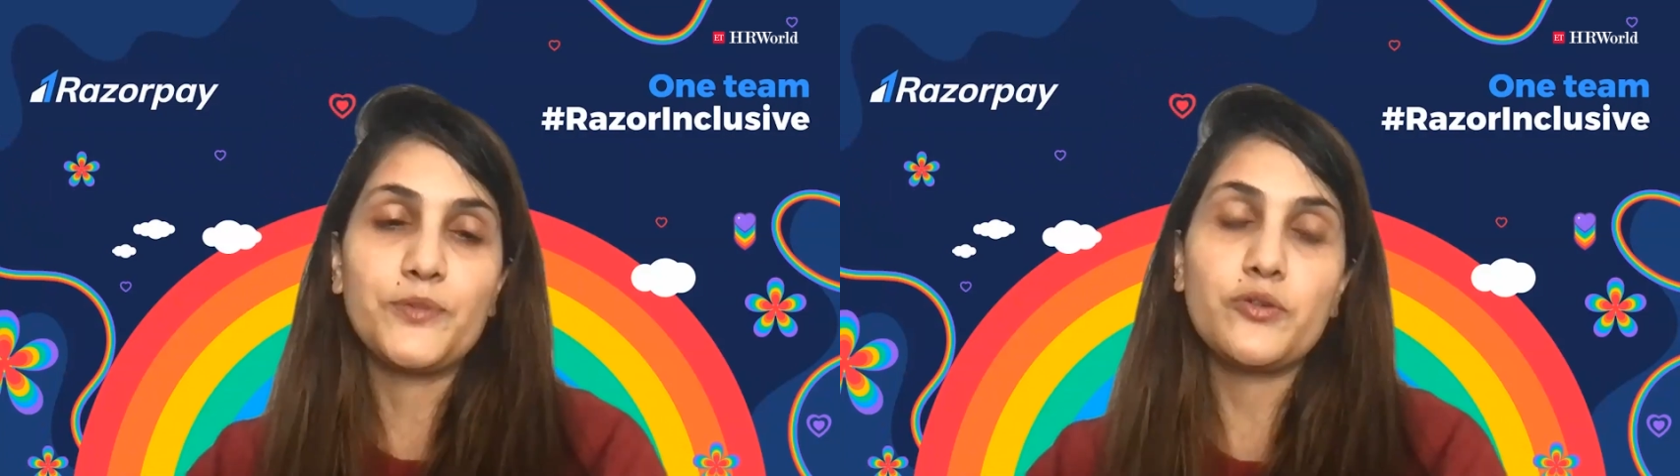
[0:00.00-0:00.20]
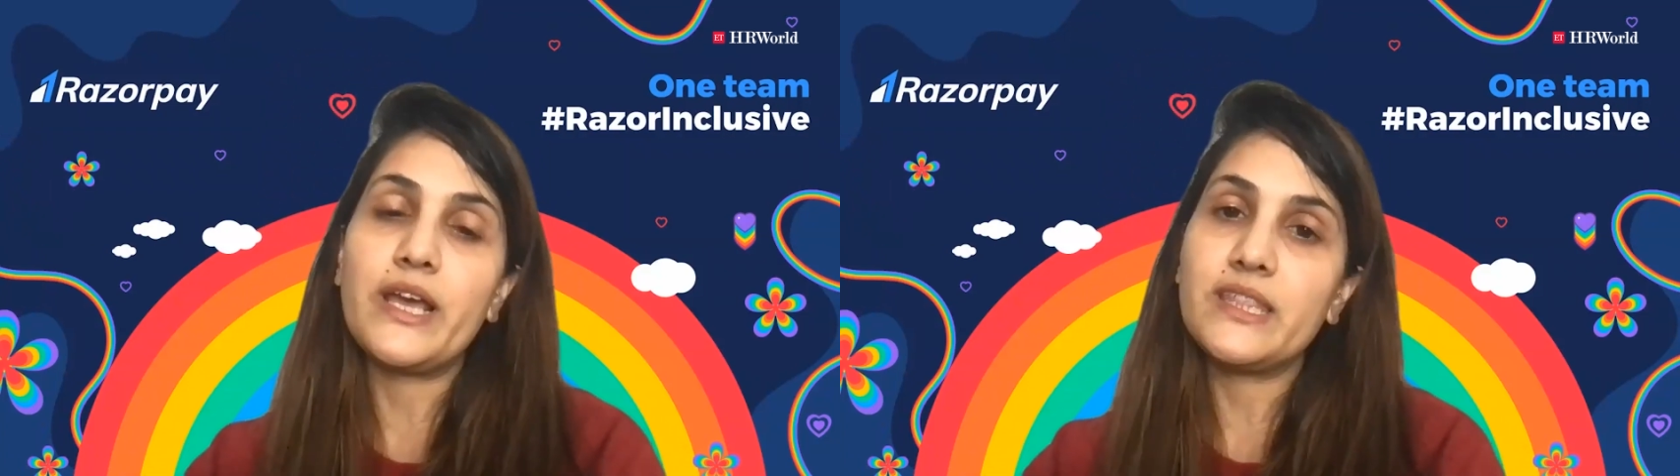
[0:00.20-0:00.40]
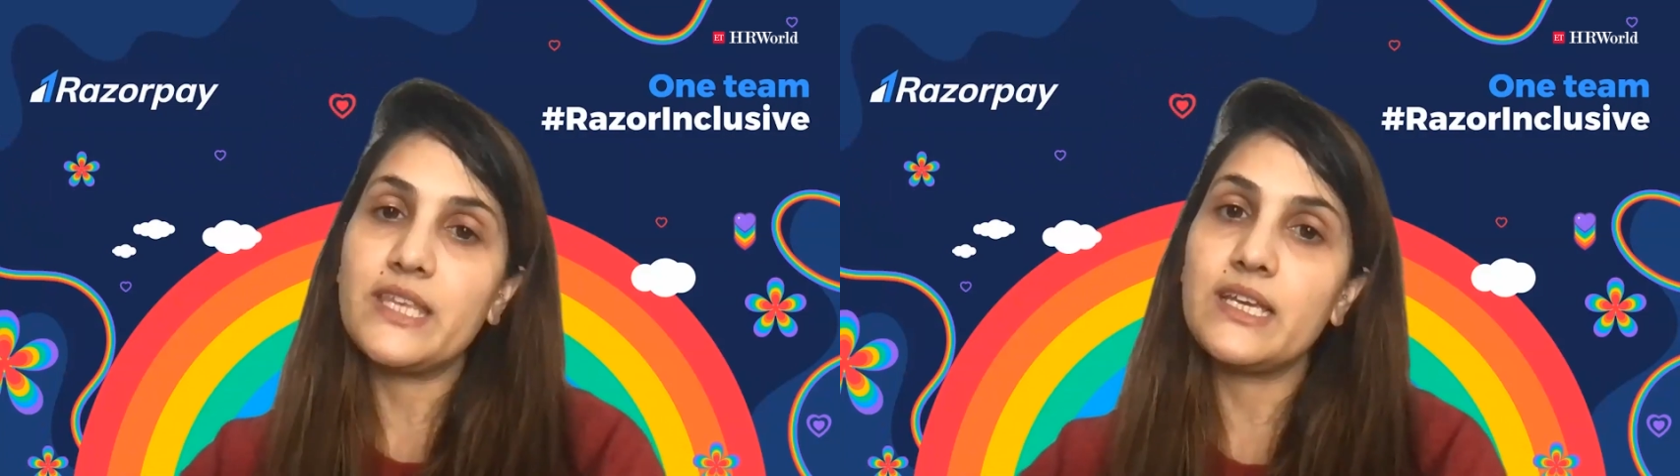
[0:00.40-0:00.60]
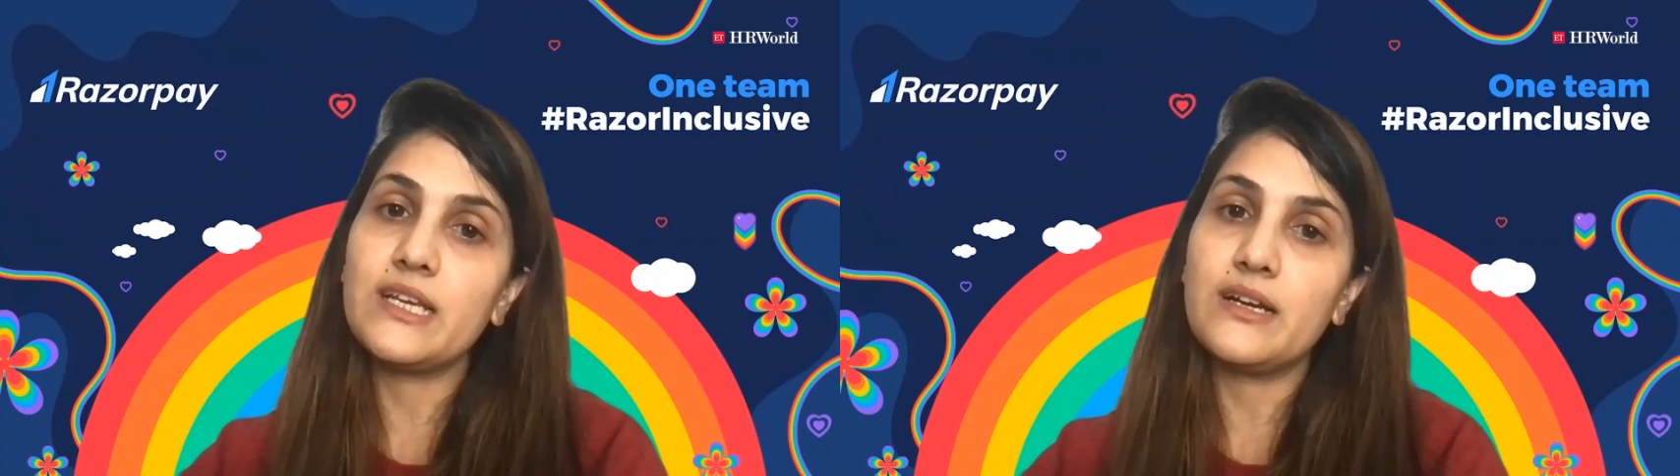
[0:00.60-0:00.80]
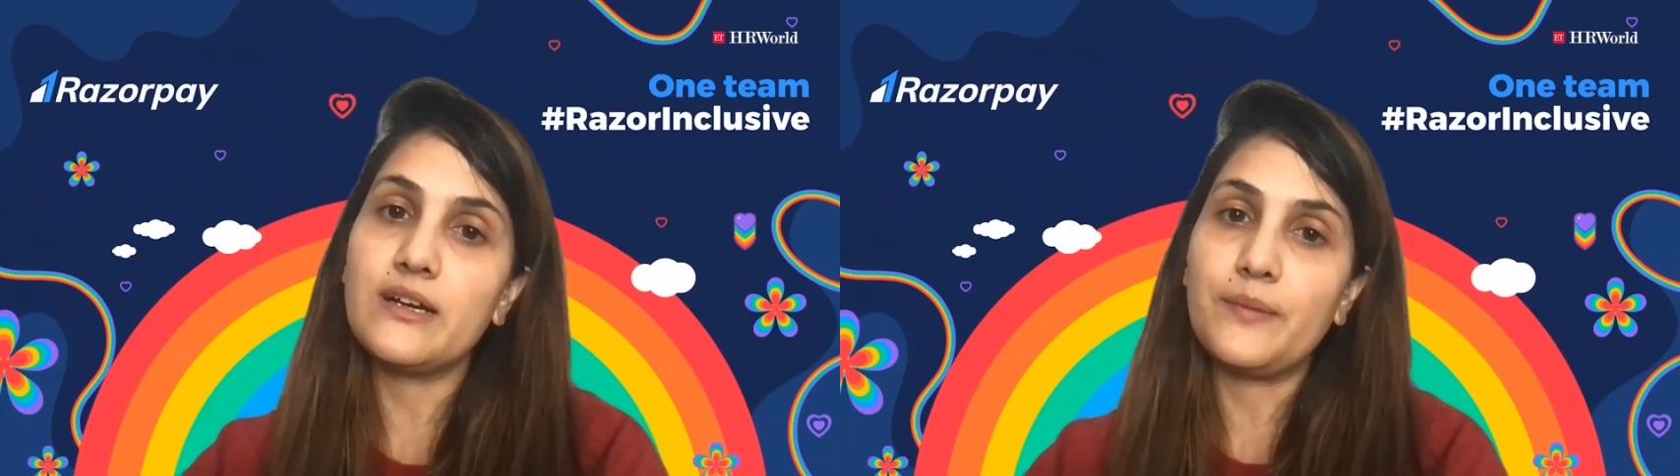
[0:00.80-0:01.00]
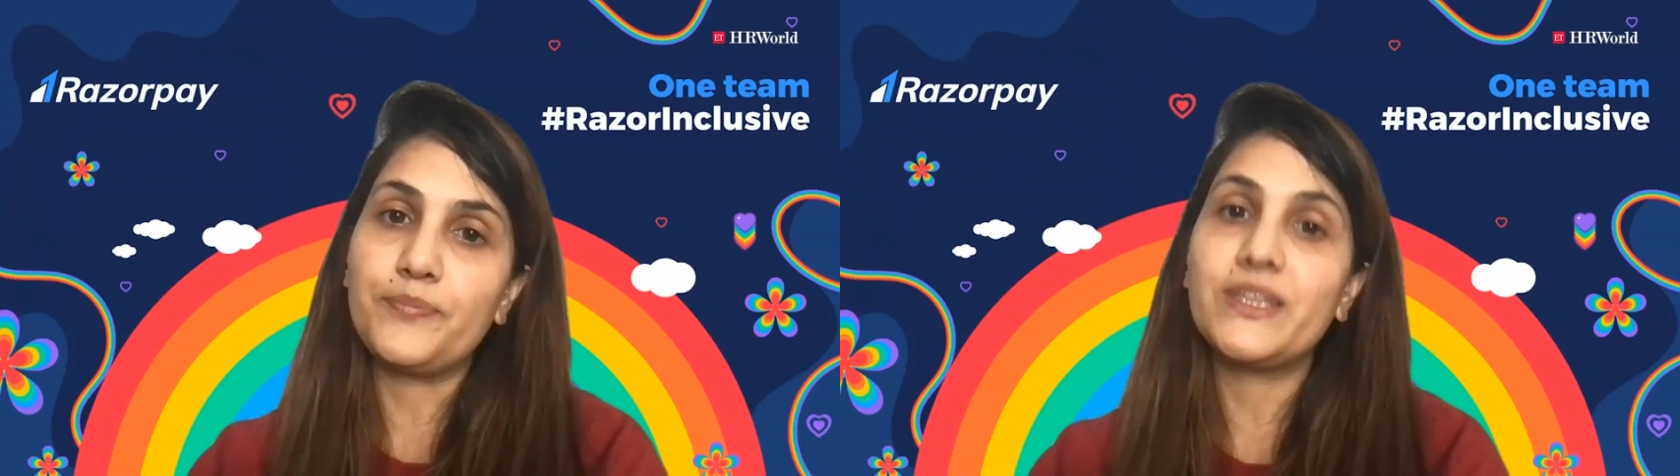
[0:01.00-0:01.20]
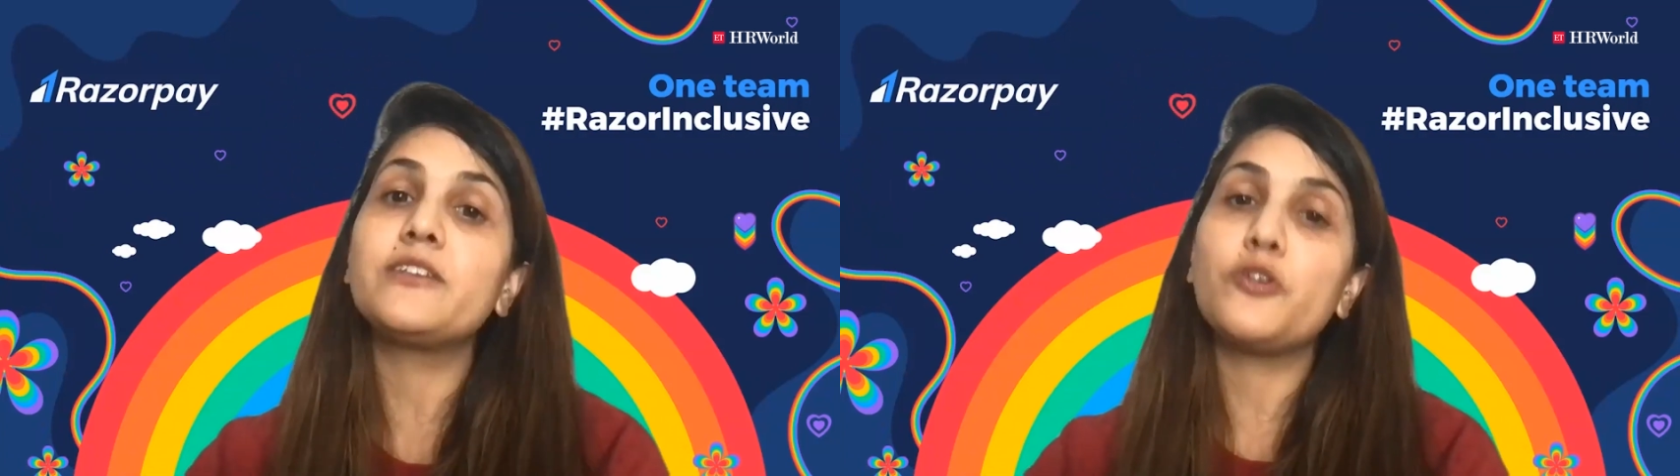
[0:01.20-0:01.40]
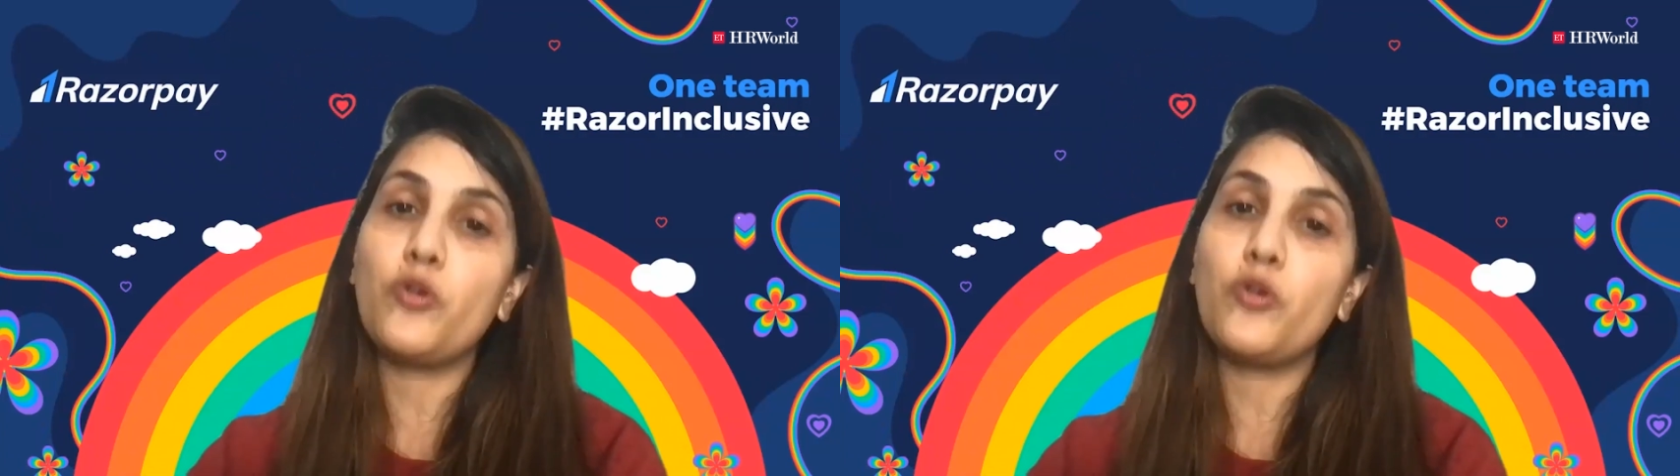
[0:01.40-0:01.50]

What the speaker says: So I think that